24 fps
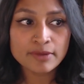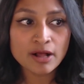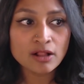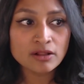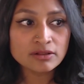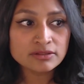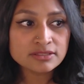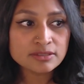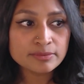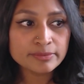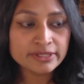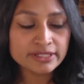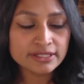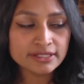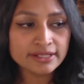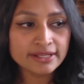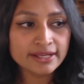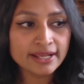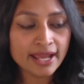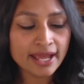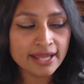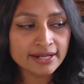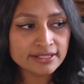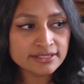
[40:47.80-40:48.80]

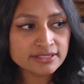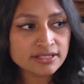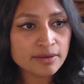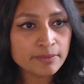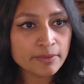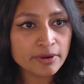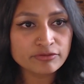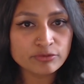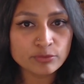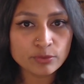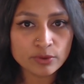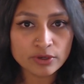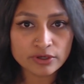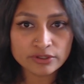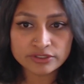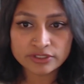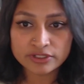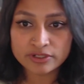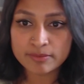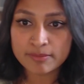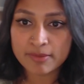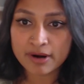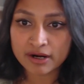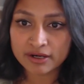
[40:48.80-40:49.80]
Ultimately, anytime I've worked on
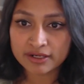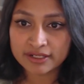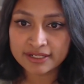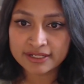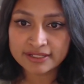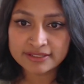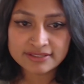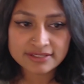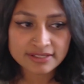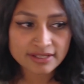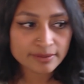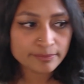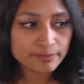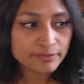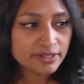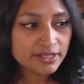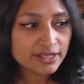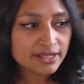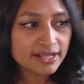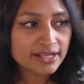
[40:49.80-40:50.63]
a marketing team,